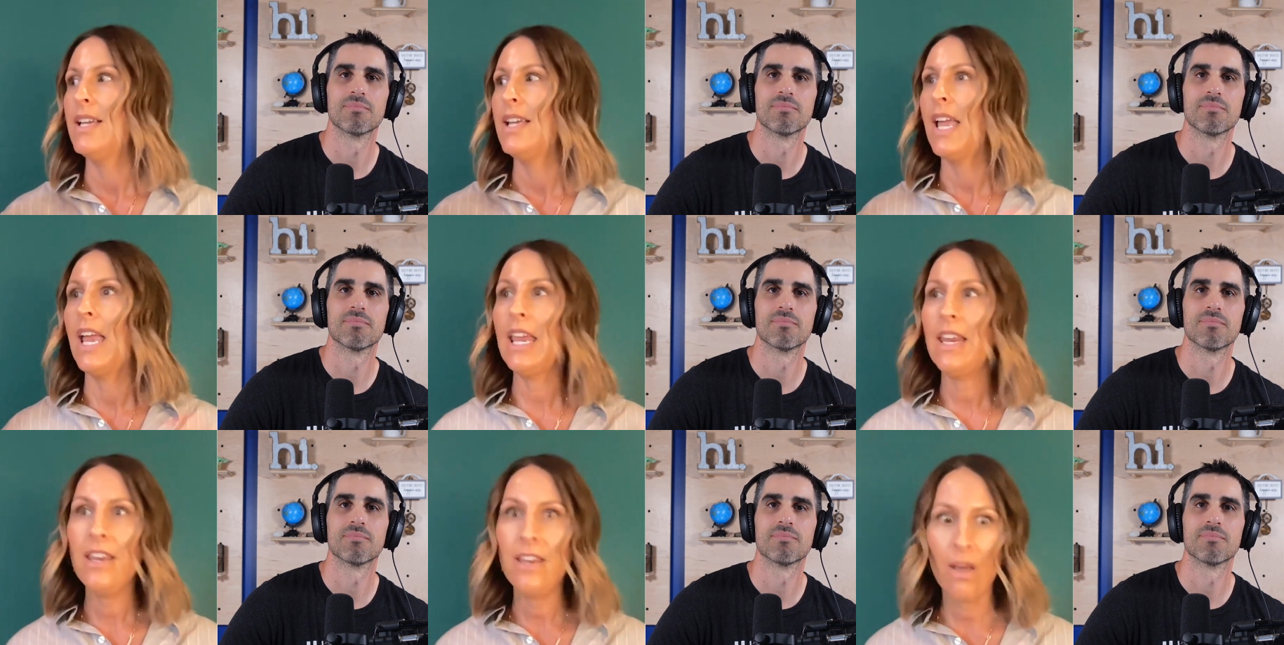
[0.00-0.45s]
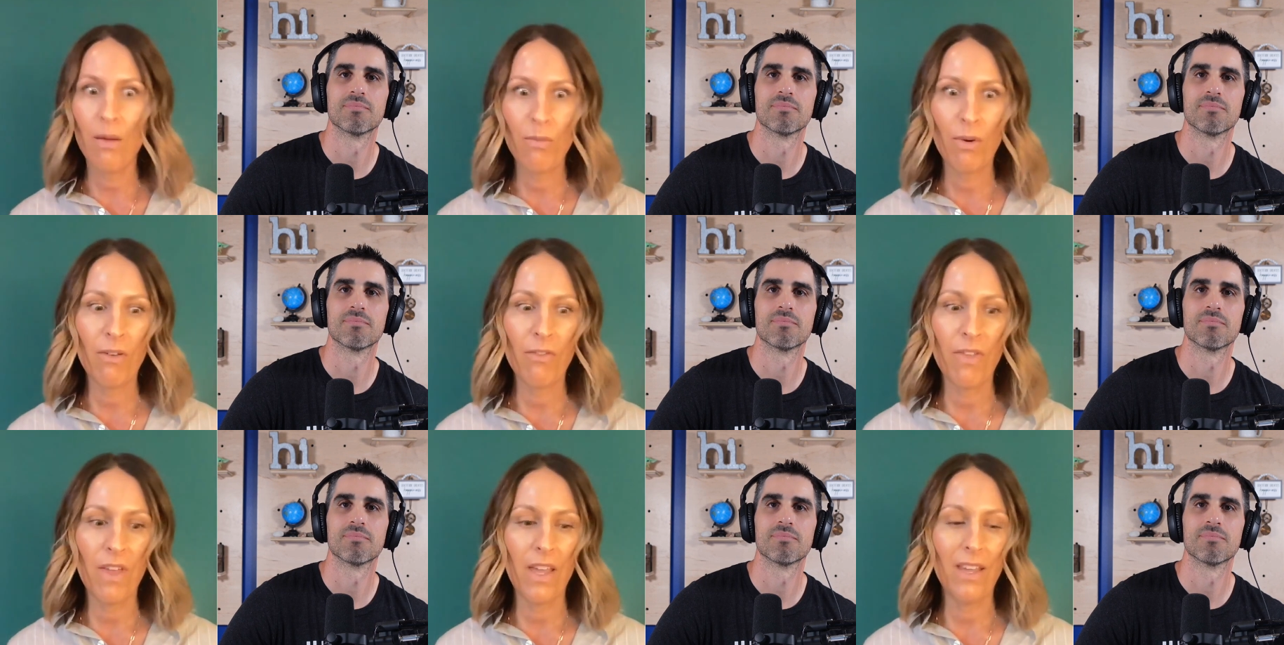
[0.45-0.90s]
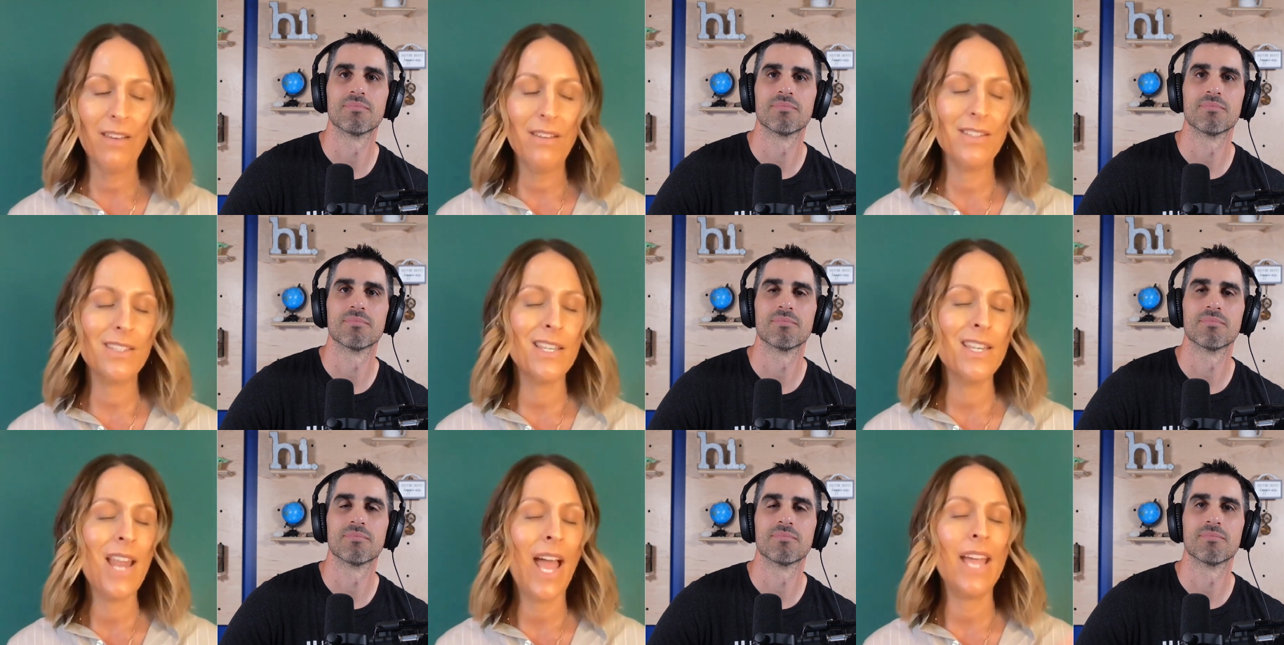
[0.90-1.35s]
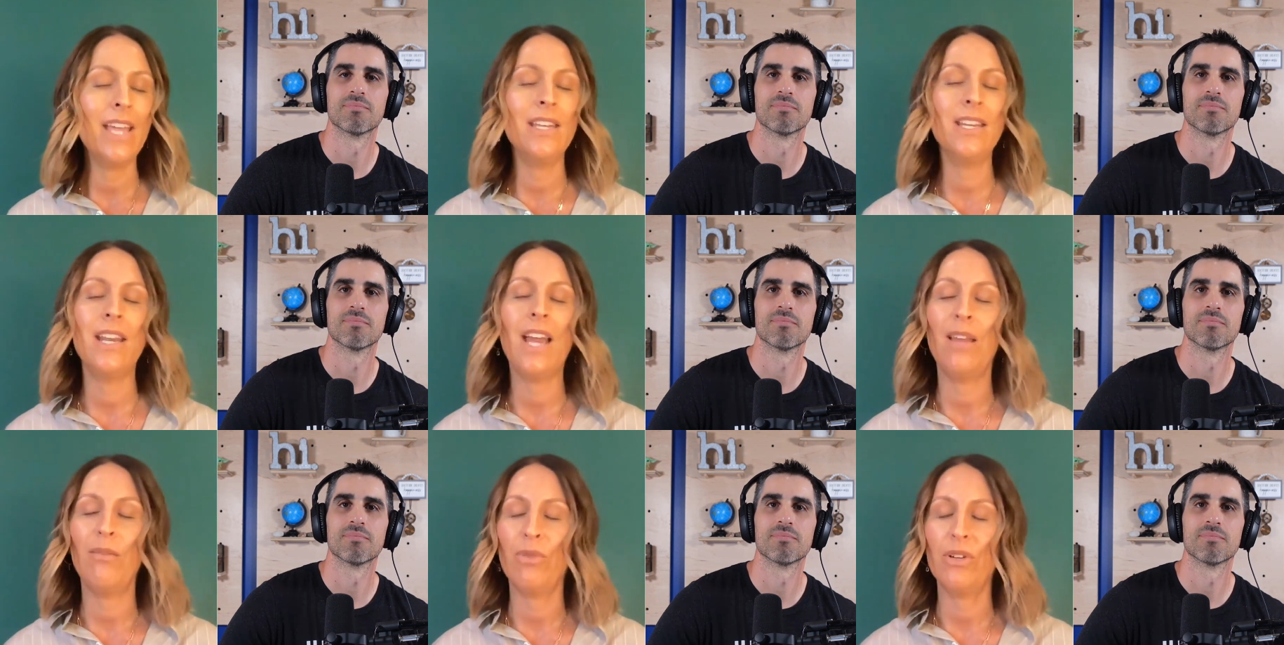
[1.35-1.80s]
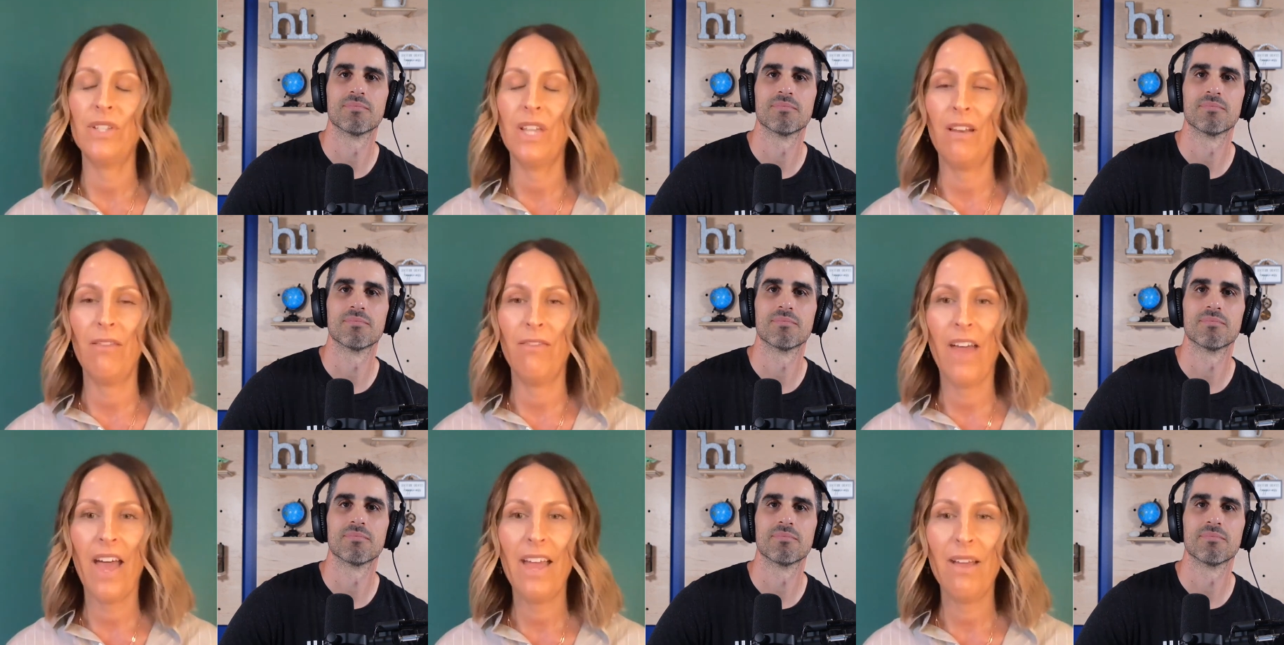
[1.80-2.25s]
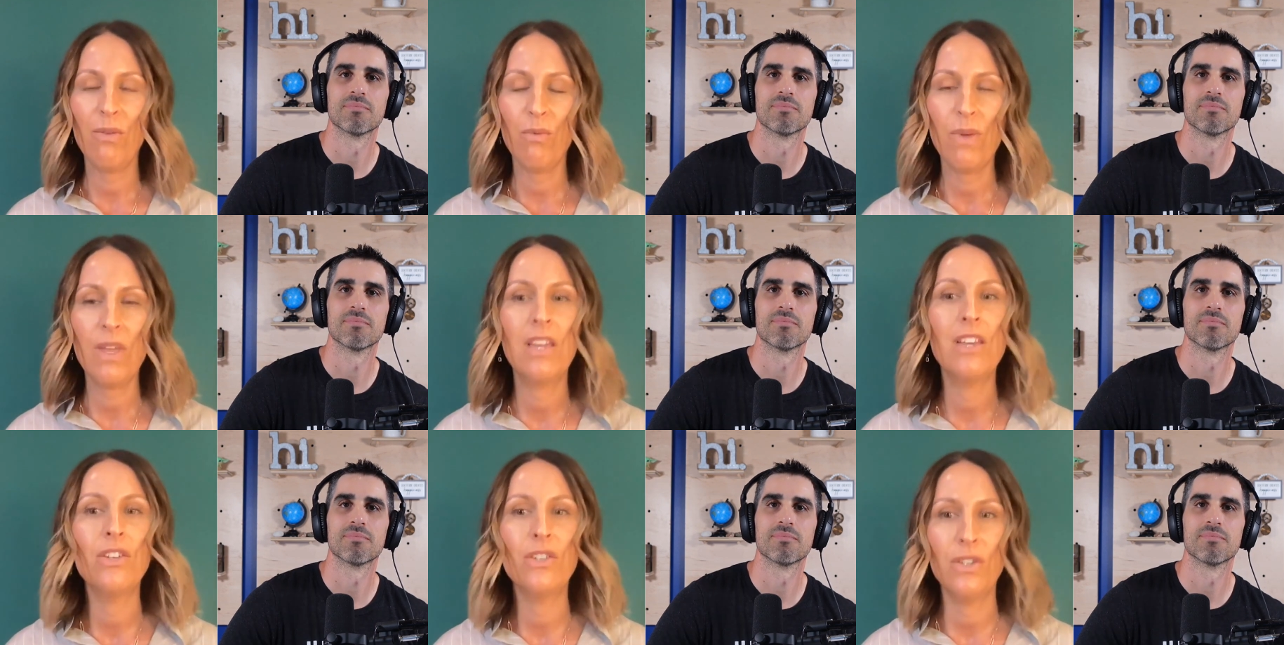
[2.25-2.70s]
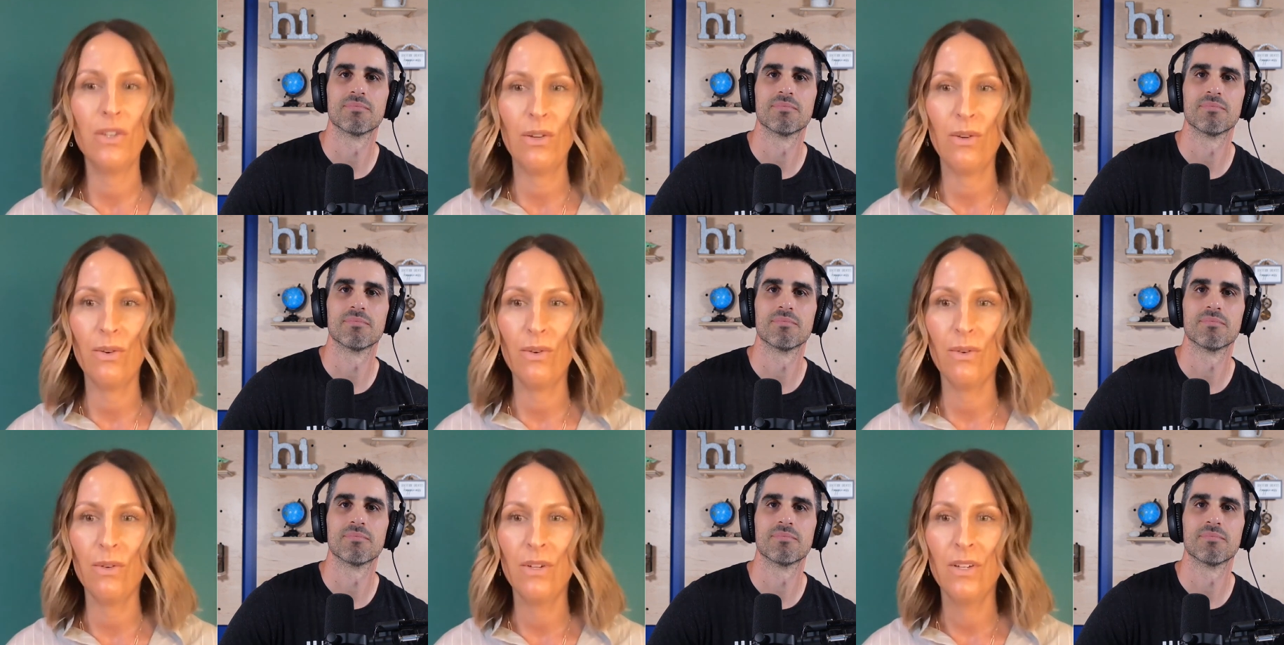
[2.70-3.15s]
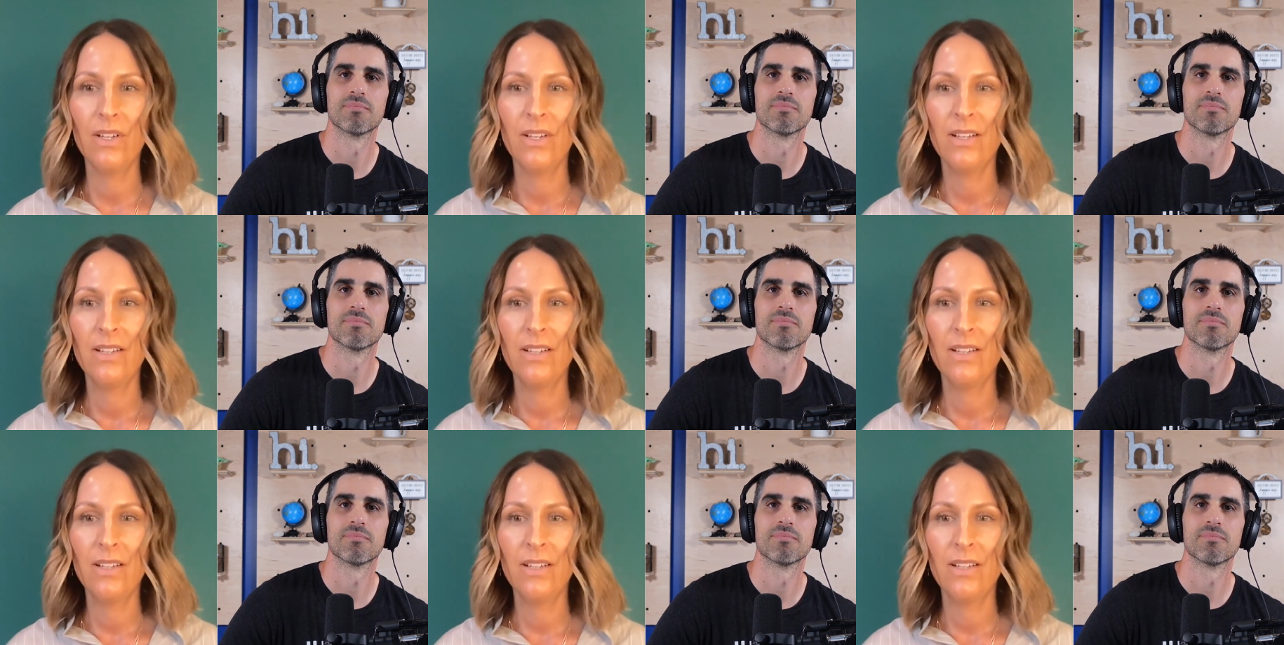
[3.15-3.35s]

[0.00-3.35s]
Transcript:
Speaker 1: any number of things, 99% of that we can do